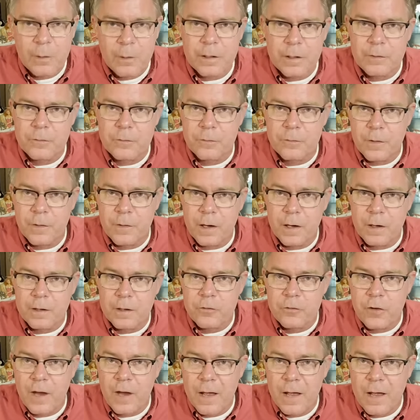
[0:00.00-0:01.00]
It's very
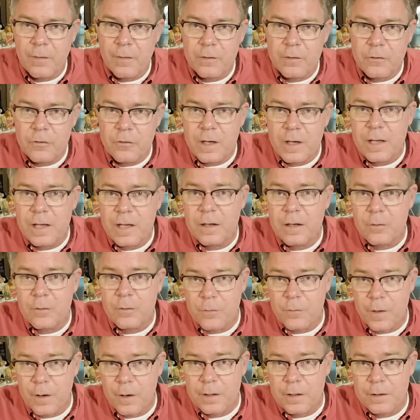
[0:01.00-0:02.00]
challenging, it's
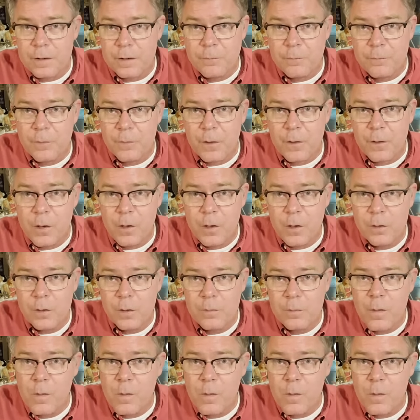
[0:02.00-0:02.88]
very difficult.